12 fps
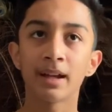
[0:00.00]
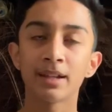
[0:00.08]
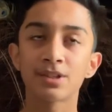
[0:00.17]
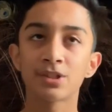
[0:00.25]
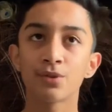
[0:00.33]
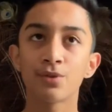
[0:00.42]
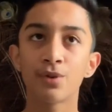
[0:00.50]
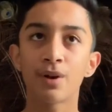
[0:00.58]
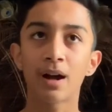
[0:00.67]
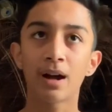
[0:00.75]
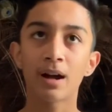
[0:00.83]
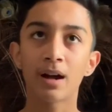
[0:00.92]
And
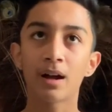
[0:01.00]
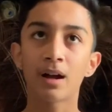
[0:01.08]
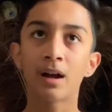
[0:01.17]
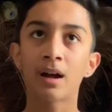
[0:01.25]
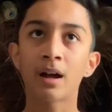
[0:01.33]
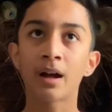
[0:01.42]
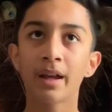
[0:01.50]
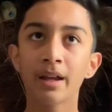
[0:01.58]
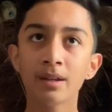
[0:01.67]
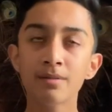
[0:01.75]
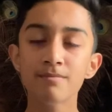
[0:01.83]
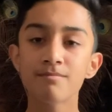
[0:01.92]
so
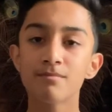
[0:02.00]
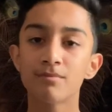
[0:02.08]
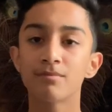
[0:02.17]
I